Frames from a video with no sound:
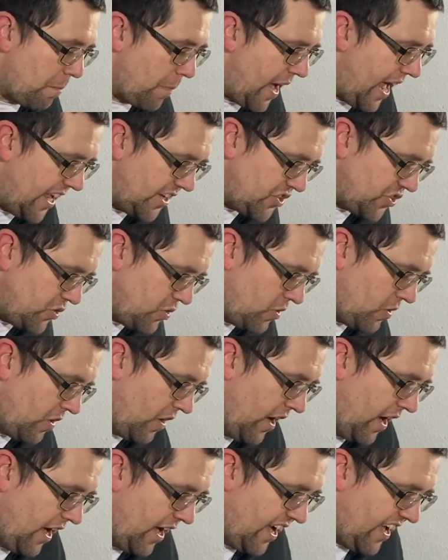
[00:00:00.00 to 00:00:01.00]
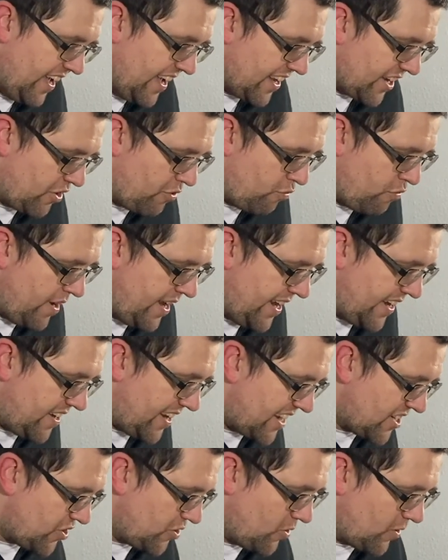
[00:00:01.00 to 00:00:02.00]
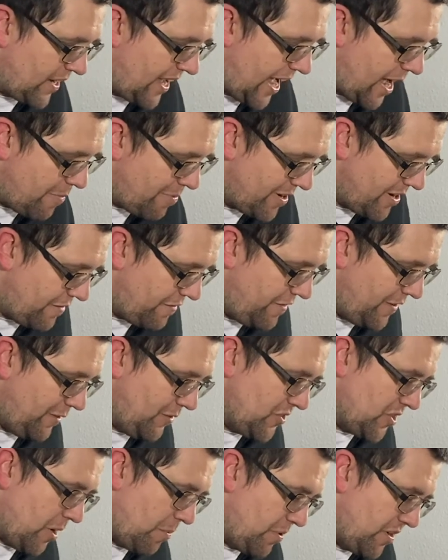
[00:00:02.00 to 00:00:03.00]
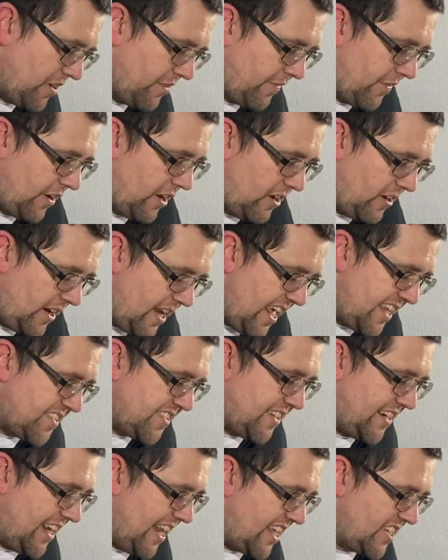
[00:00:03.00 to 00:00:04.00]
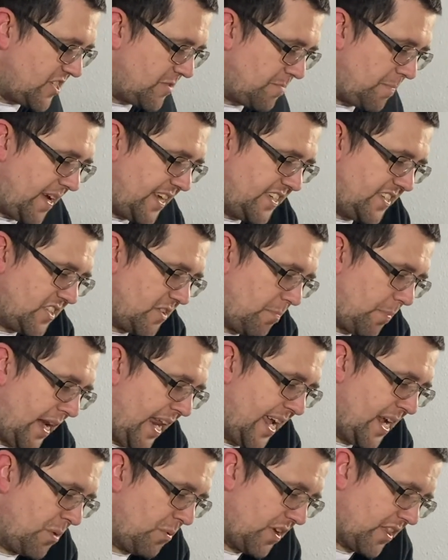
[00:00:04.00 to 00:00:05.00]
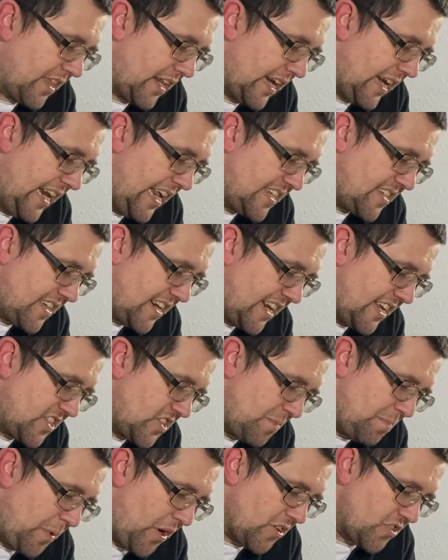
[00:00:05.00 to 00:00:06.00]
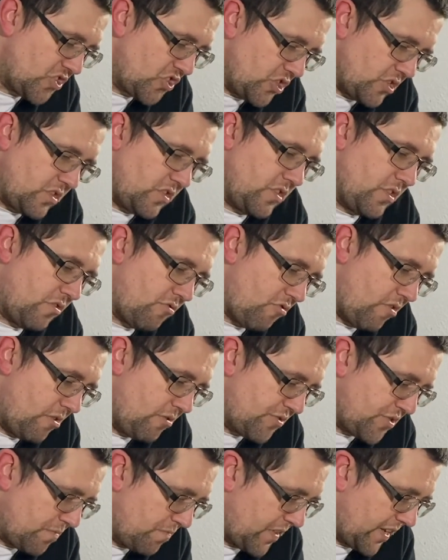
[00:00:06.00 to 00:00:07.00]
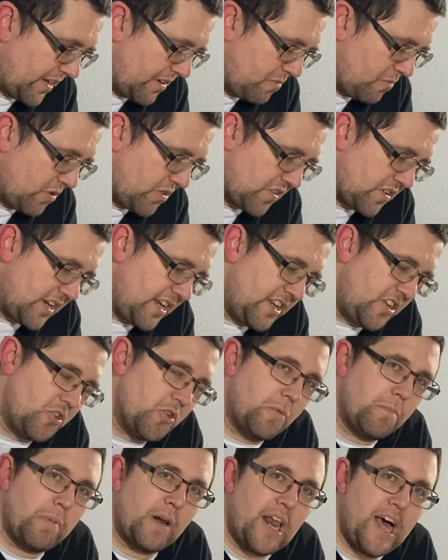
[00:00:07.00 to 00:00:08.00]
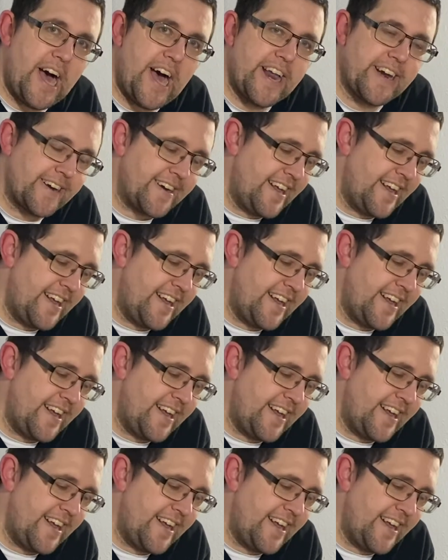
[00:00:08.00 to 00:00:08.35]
But as your cabinet fills up and you've got less and less space to play with and less spots just to throw something that wasn't in your plan,